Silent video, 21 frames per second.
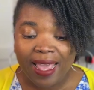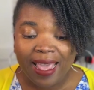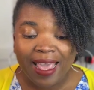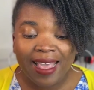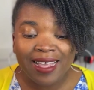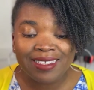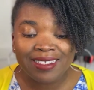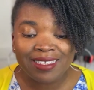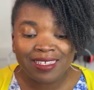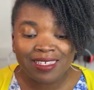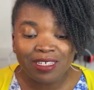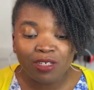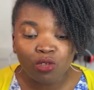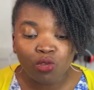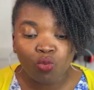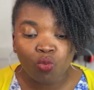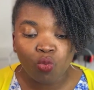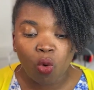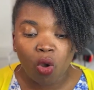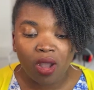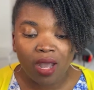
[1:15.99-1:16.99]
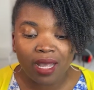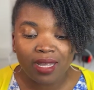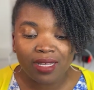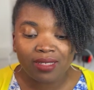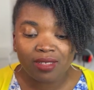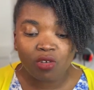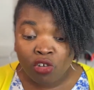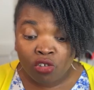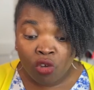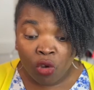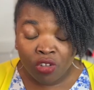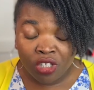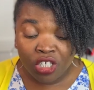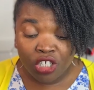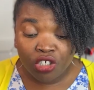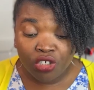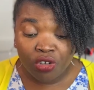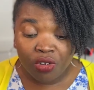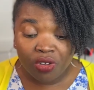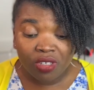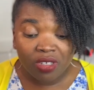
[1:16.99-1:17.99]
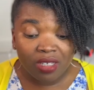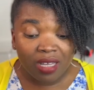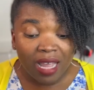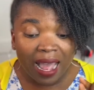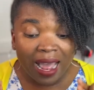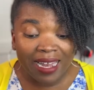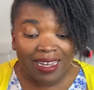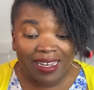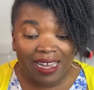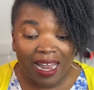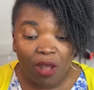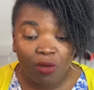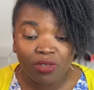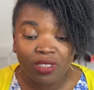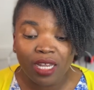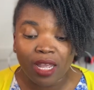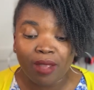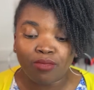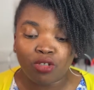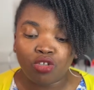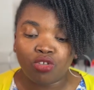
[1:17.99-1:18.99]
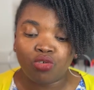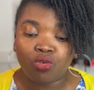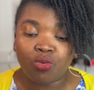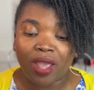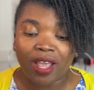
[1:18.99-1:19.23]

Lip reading: a skilled worker's conditions allow them to do